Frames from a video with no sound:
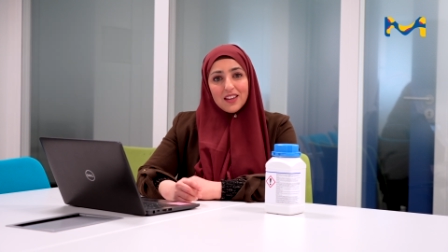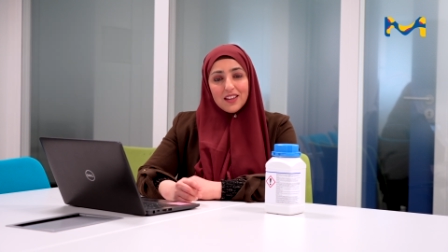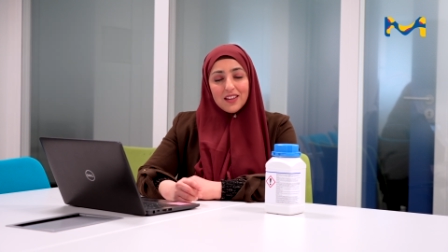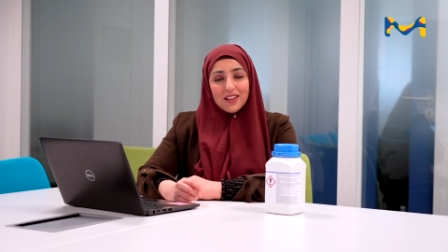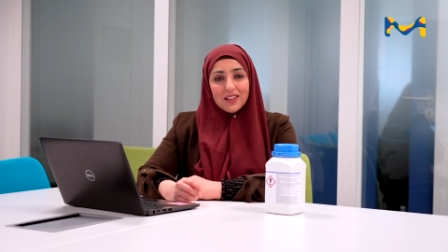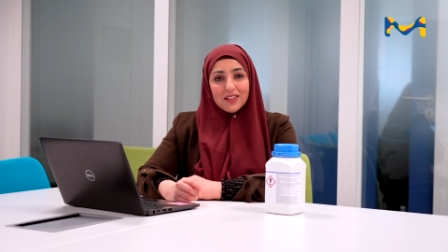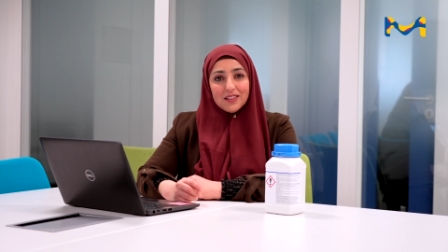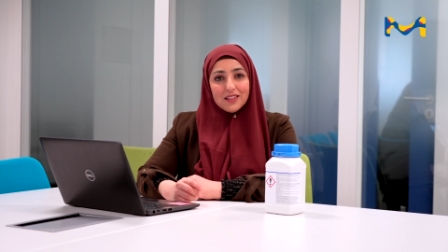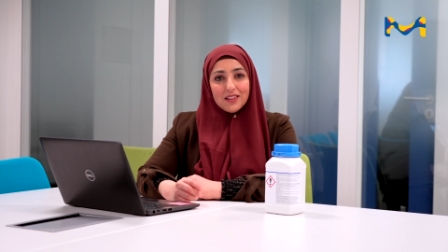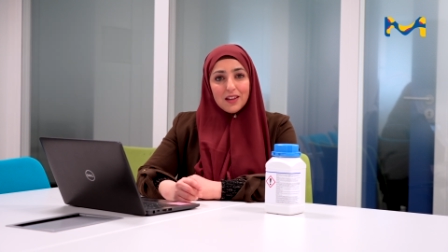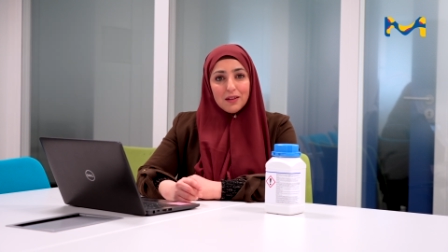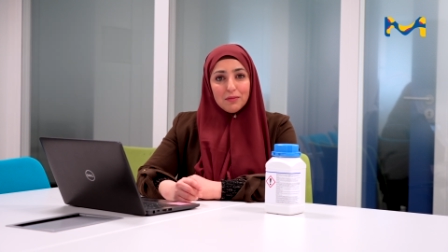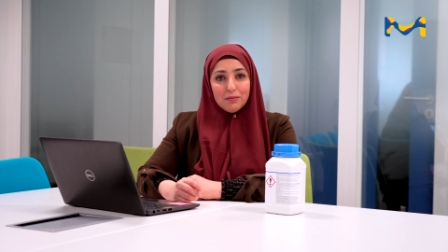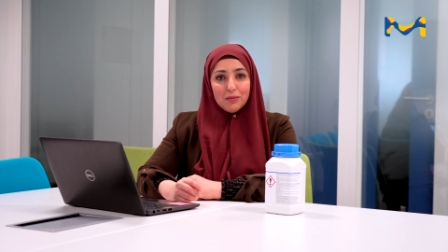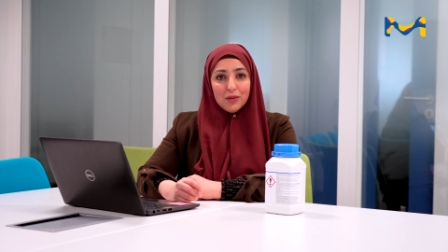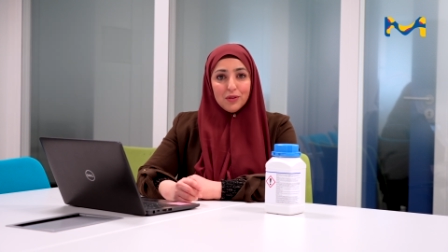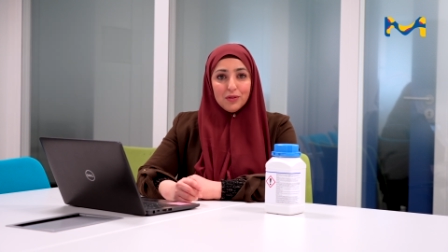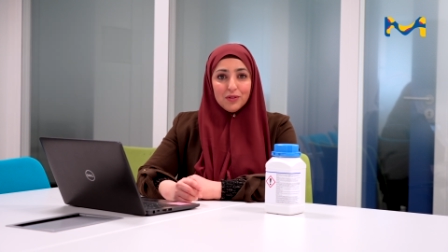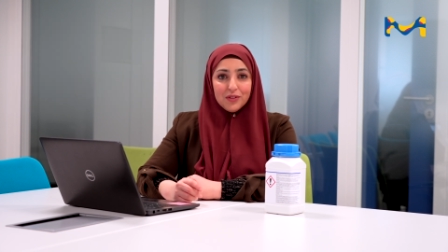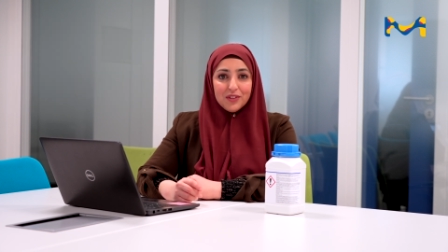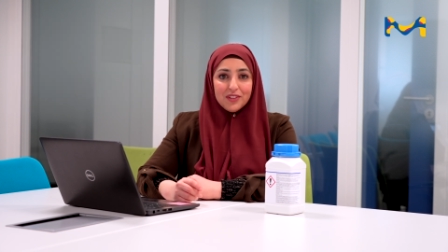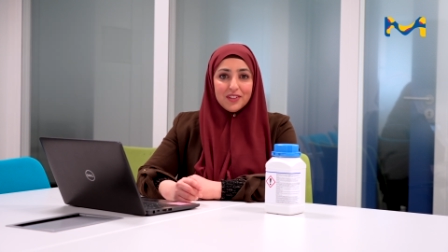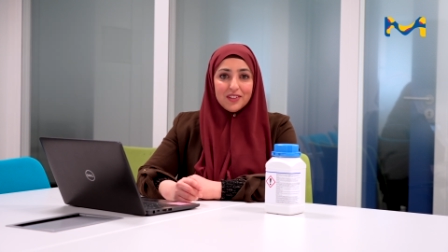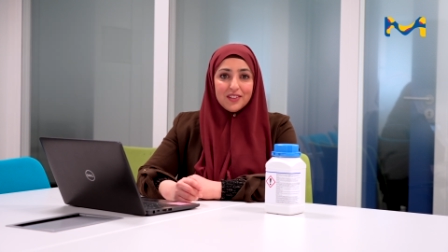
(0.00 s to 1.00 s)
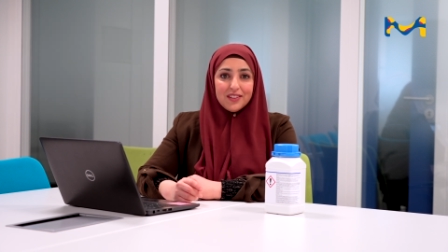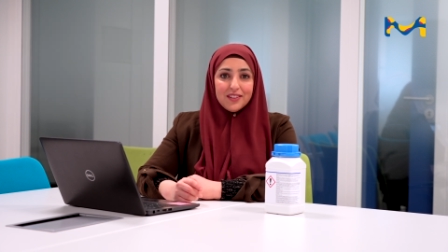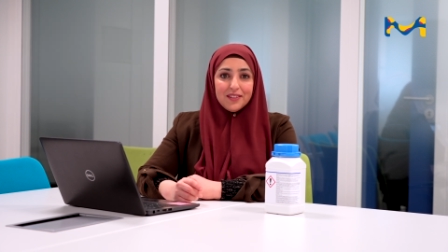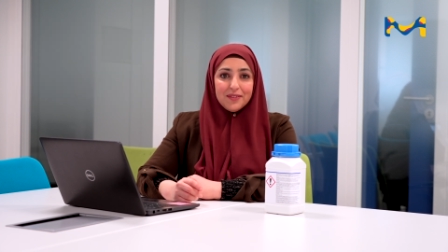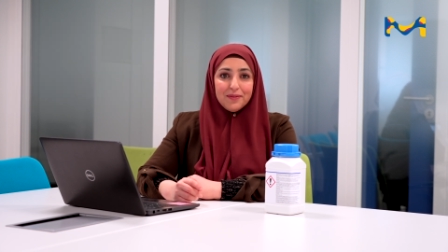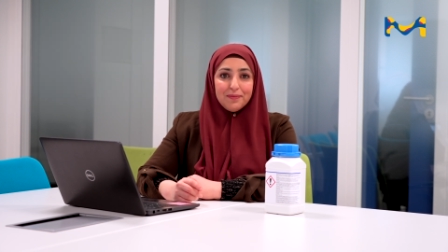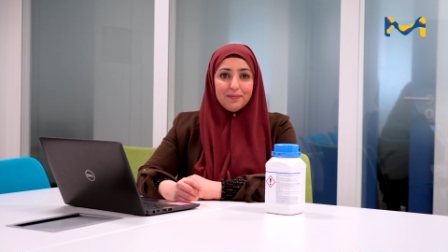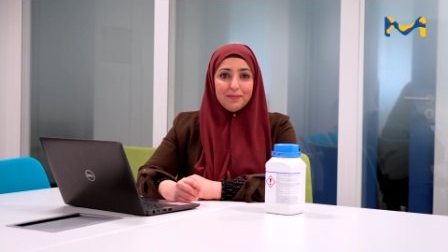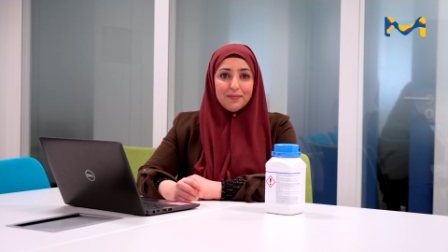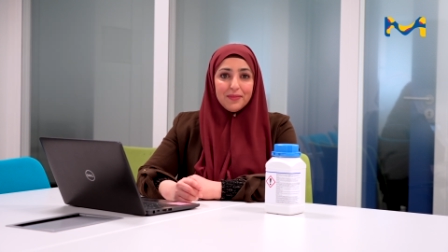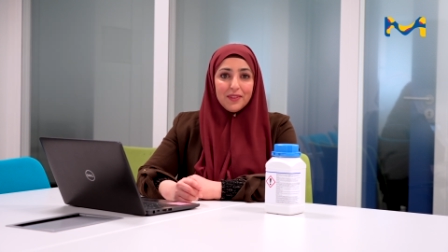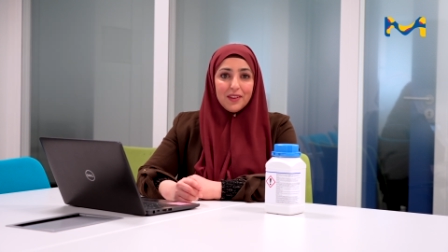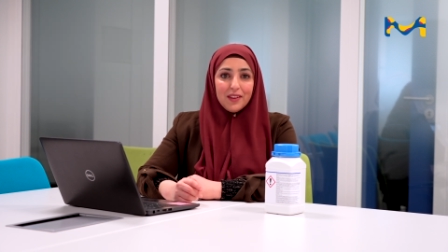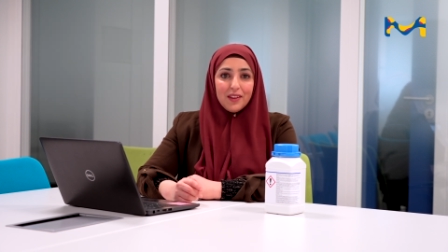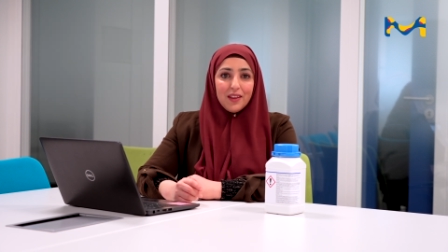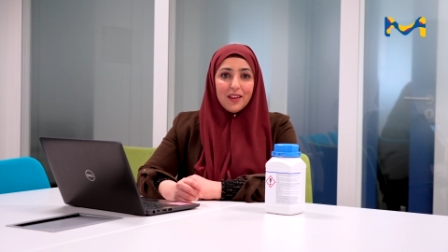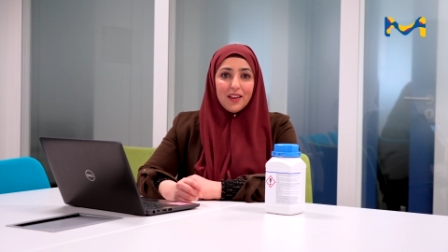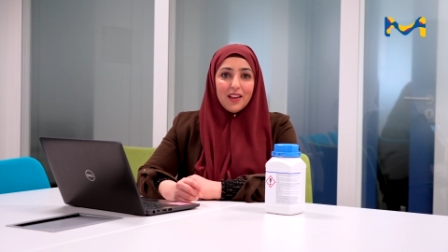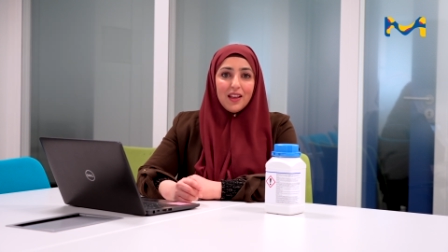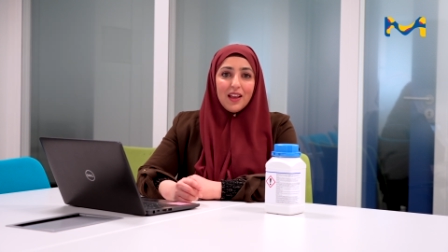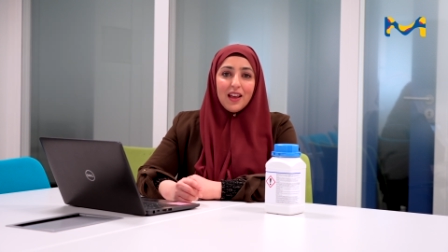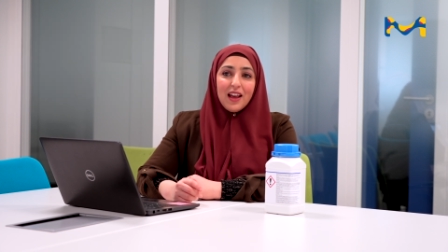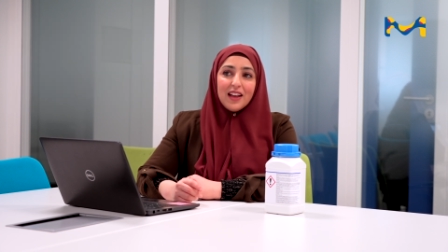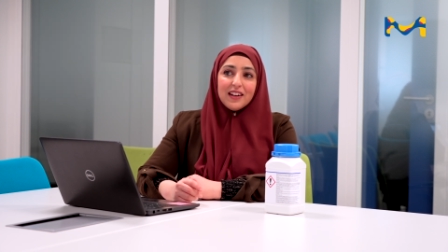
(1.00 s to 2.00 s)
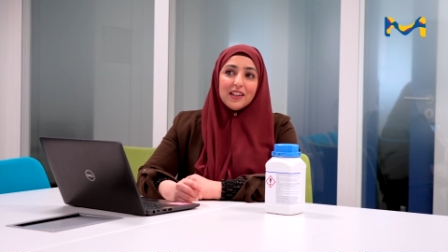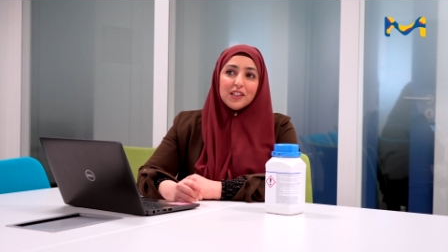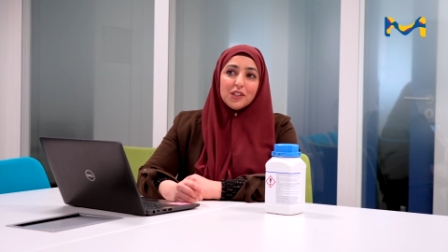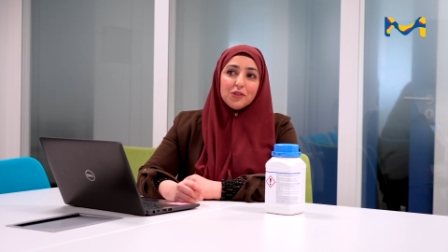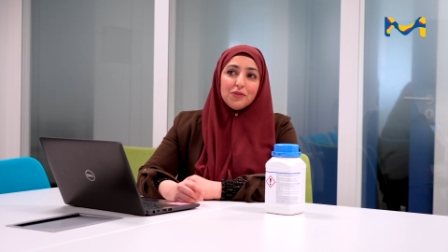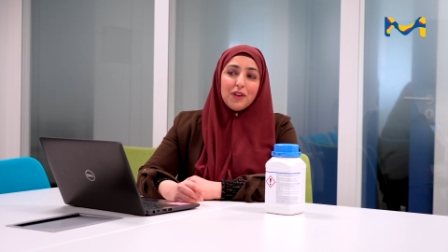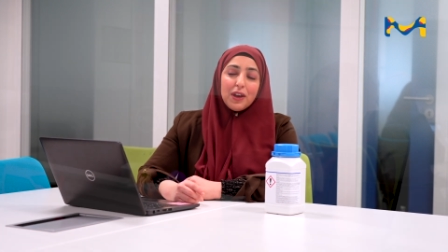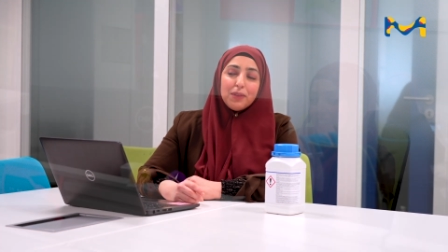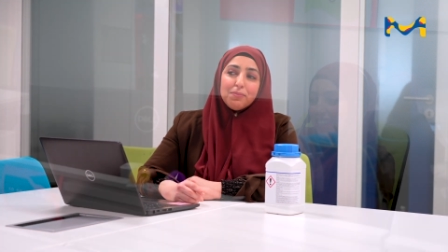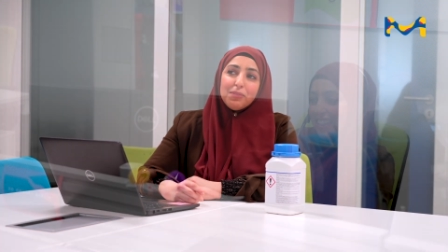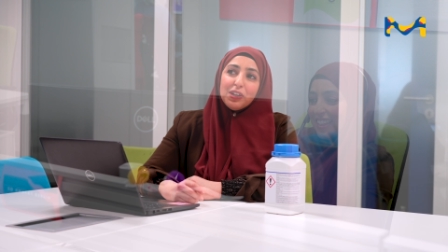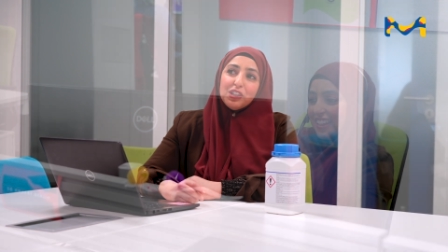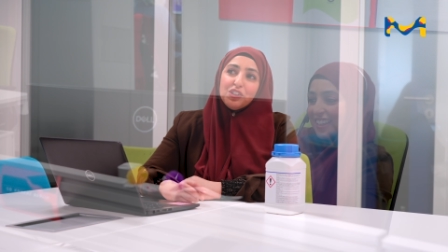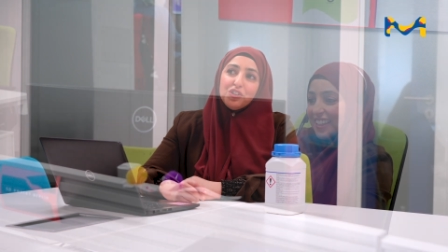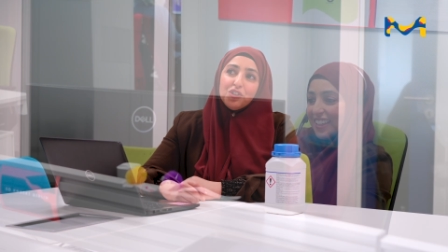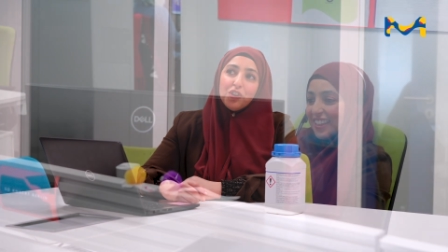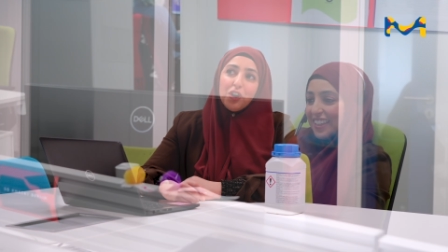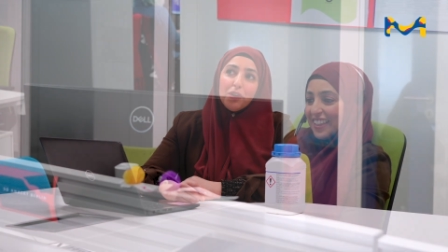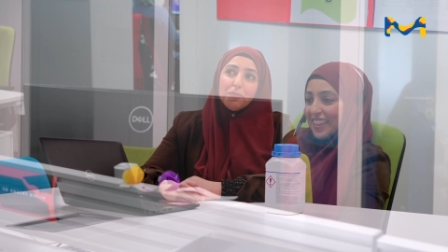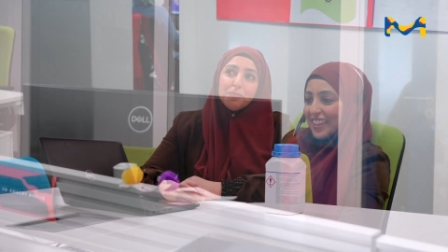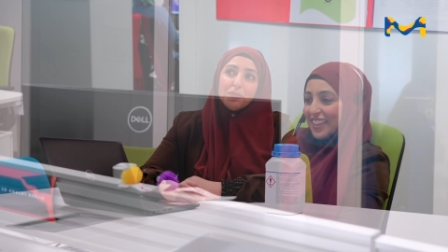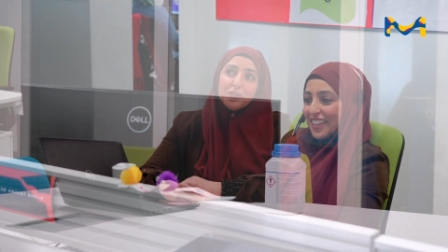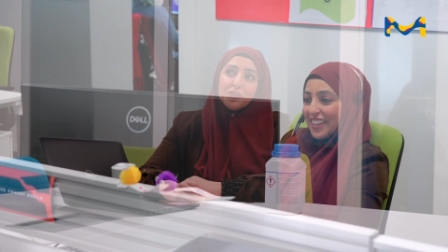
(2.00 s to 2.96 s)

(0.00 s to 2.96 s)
yeast and molds. And that's why my job